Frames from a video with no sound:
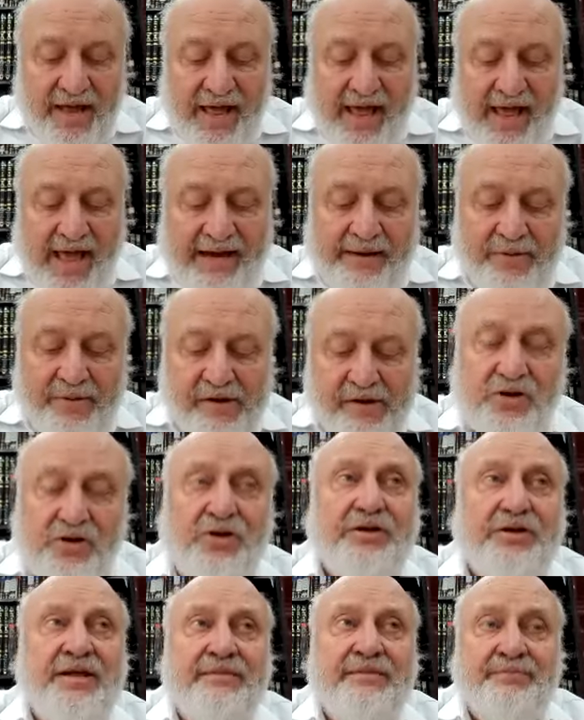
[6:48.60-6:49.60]
and Abichin
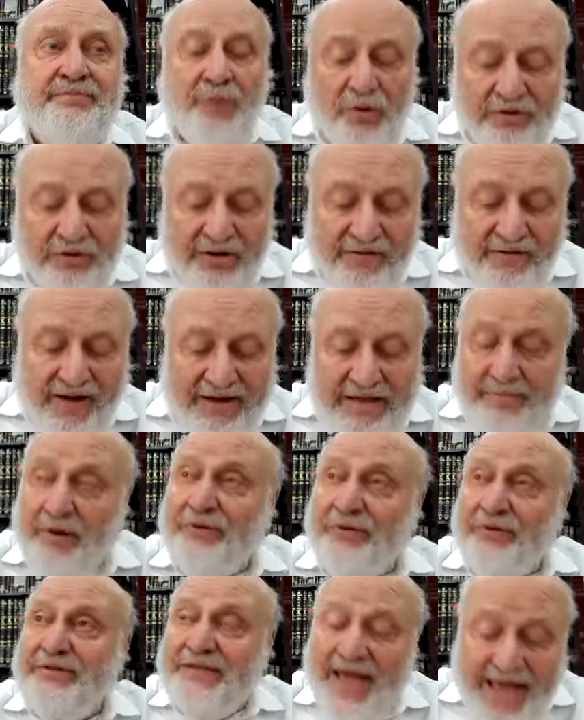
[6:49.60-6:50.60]
Lakish they both are They
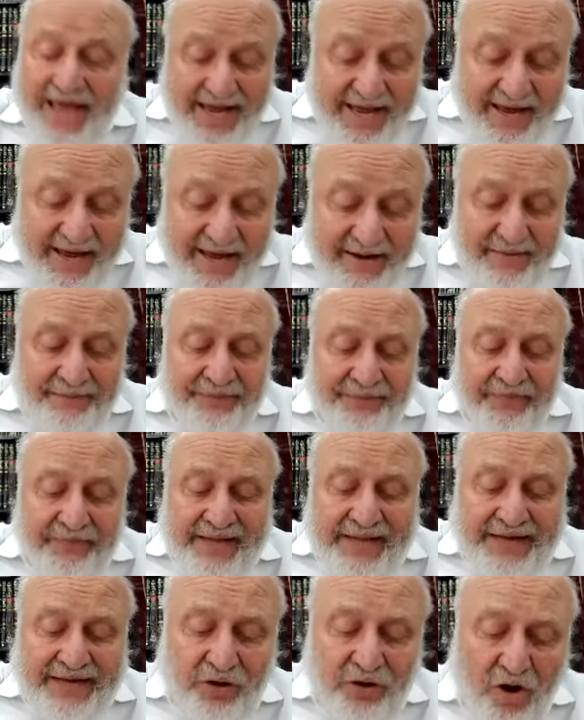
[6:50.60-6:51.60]
both say
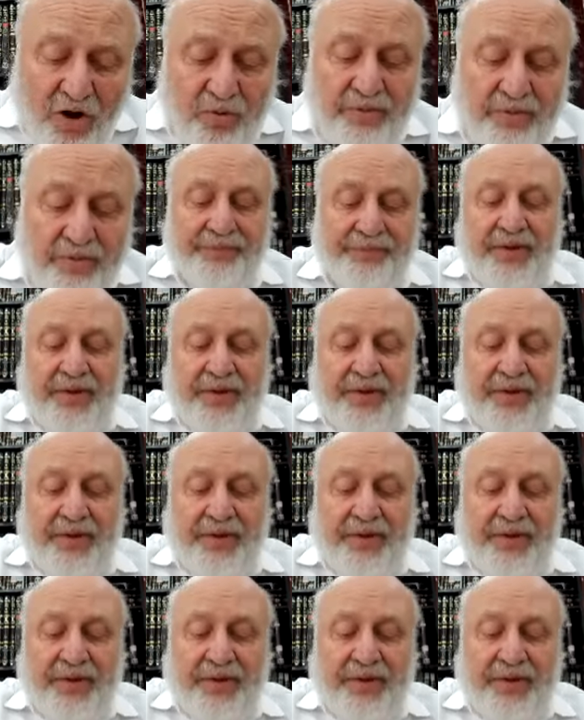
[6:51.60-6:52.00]
that no,